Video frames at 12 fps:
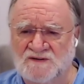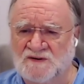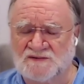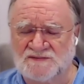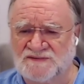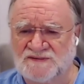
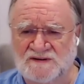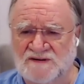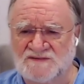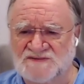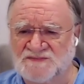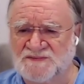not
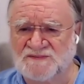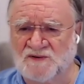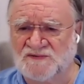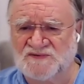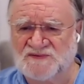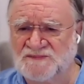
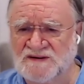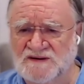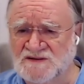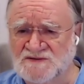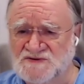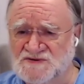on
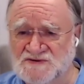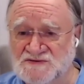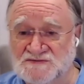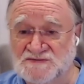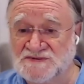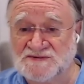speaking
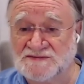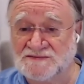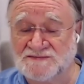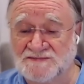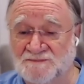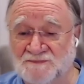terms.